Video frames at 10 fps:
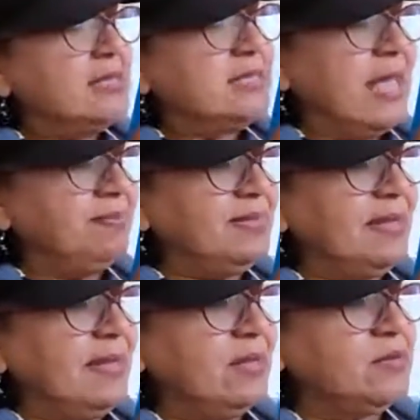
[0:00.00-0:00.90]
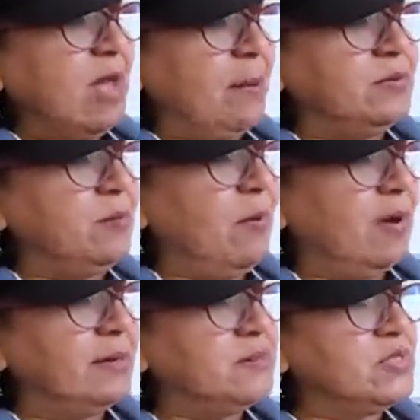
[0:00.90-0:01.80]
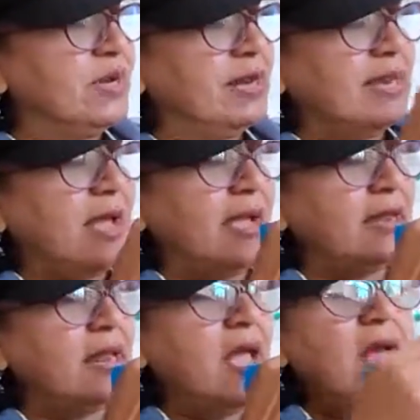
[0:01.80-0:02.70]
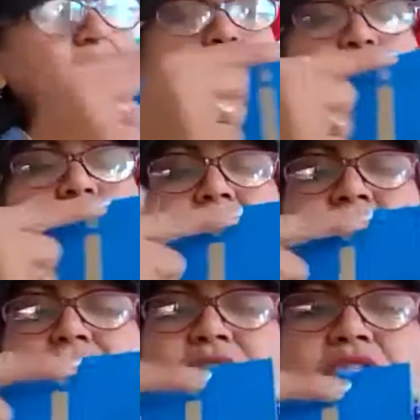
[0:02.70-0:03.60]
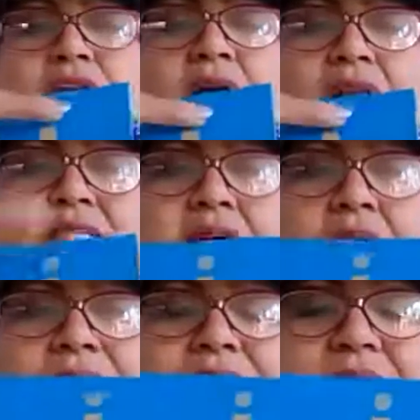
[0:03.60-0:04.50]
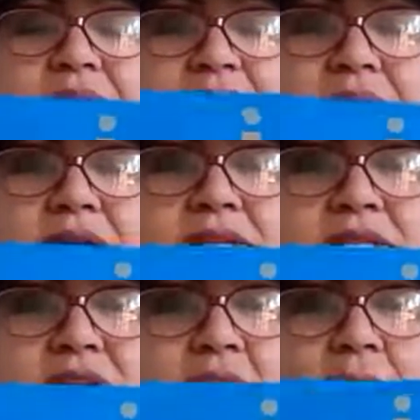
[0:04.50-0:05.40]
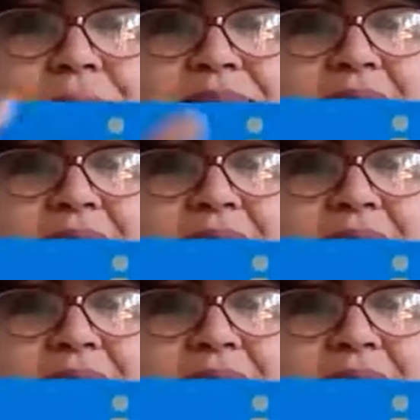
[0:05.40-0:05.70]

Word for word: Same thing, top to bottom, straight line with the dot on the top.